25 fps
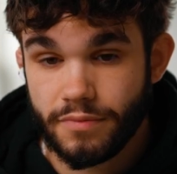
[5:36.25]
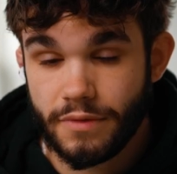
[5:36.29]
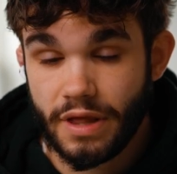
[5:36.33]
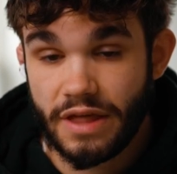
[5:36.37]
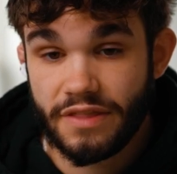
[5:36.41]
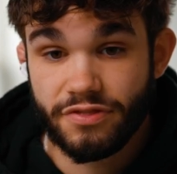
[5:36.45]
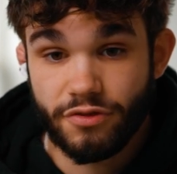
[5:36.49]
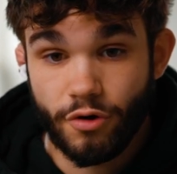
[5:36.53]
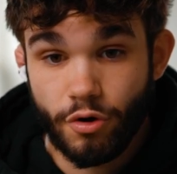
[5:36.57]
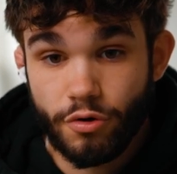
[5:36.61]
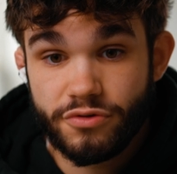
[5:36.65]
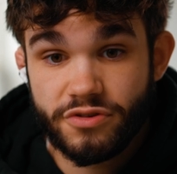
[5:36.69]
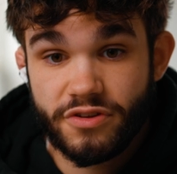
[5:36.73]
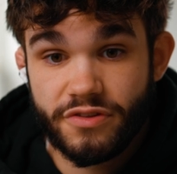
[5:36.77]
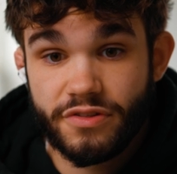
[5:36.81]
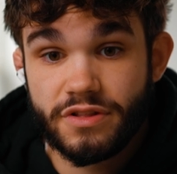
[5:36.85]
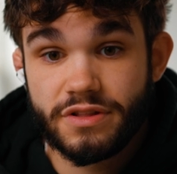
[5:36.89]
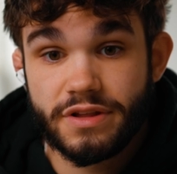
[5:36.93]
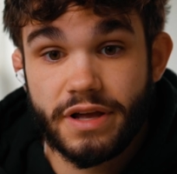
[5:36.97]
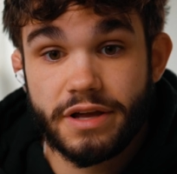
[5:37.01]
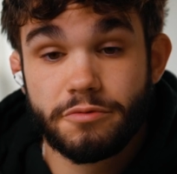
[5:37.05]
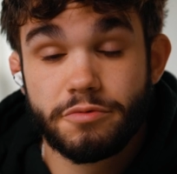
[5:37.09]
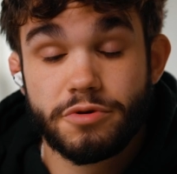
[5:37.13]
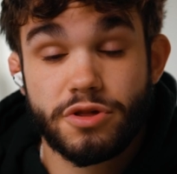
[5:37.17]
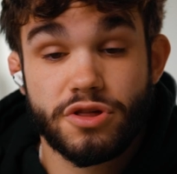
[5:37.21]
And those are the
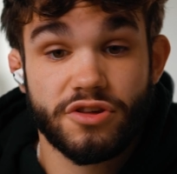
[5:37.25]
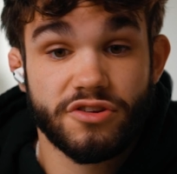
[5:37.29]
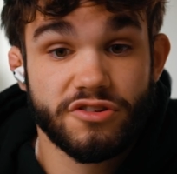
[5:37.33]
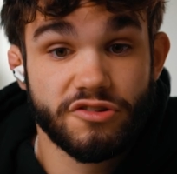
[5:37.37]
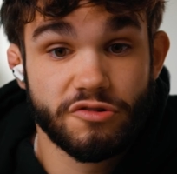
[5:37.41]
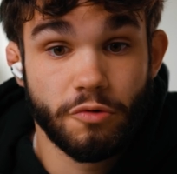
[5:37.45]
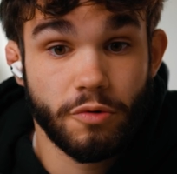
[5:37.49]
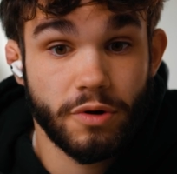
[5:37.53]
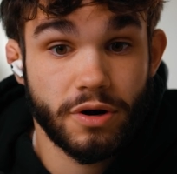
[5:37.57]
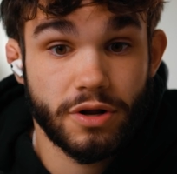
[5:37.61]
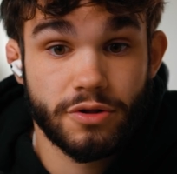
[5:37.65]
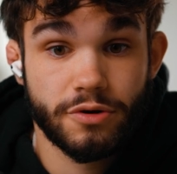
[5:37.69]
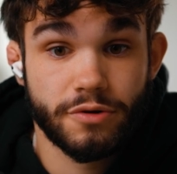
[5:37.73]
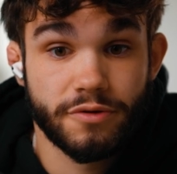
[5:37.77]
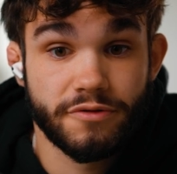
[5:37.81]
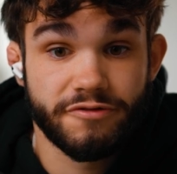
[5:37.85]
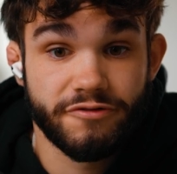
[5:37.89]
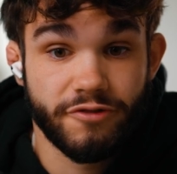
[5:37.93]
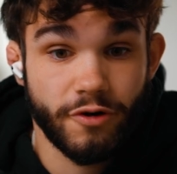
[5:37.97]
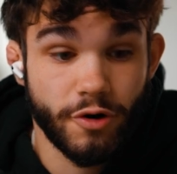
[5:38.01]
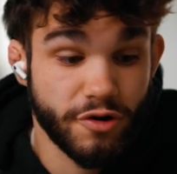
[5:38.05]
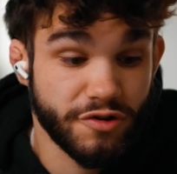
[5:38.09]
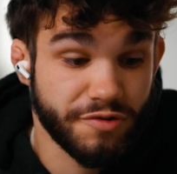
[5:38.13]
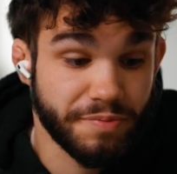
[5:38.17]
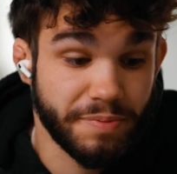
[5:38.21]
languages you want to learn
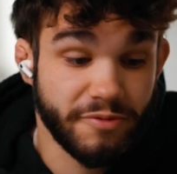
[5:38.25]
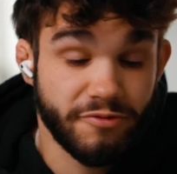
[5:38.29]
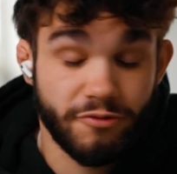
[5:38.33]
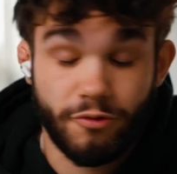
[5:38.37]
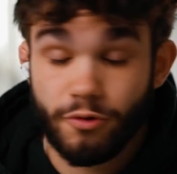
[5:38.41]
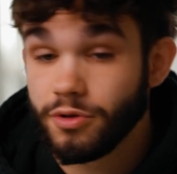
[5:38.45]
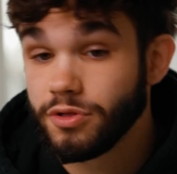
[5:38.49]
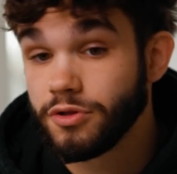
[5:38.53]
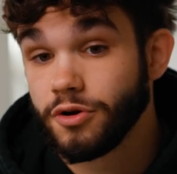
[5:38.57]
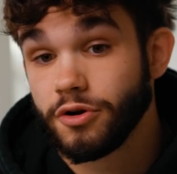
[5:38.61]
first before